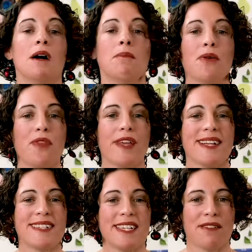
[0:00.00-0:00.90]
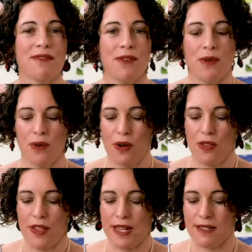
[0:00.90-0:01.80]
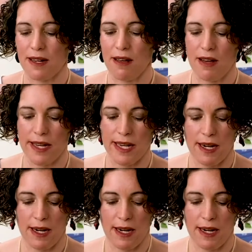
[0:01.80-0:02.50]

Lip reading: put things in for things like